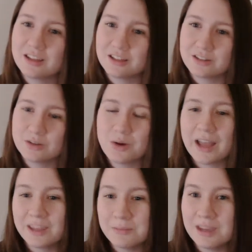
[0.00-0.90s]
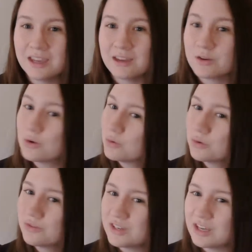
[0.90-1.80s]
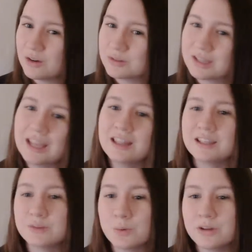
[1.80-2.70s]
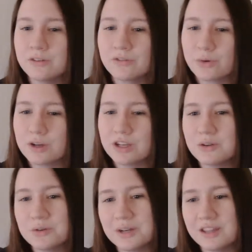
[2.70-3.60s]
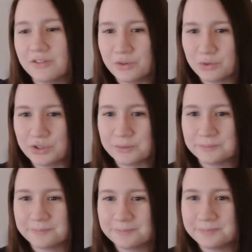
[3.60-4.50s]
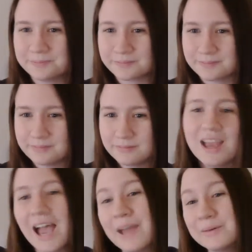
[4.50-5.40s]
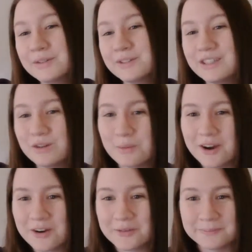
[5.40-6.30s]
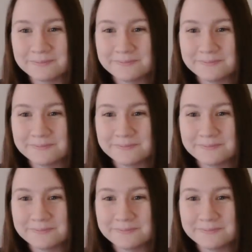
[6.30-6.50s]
so I can make cool videos like this one for you in the future. I will see you tomorrow.